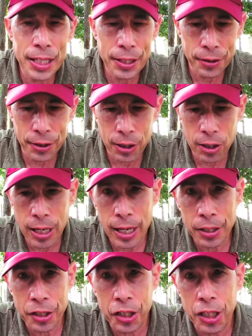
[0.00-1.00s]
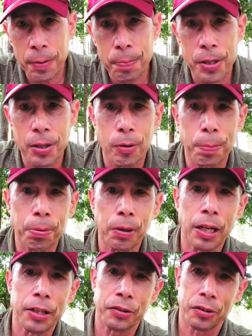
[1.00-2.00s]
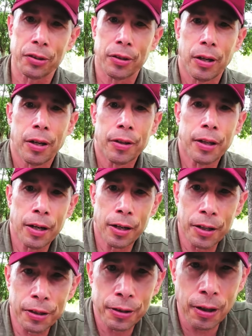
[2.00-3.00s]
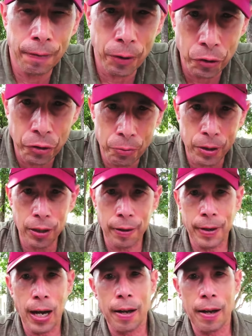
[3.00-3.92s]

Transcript: easier and cheaper to replace than it is of those three I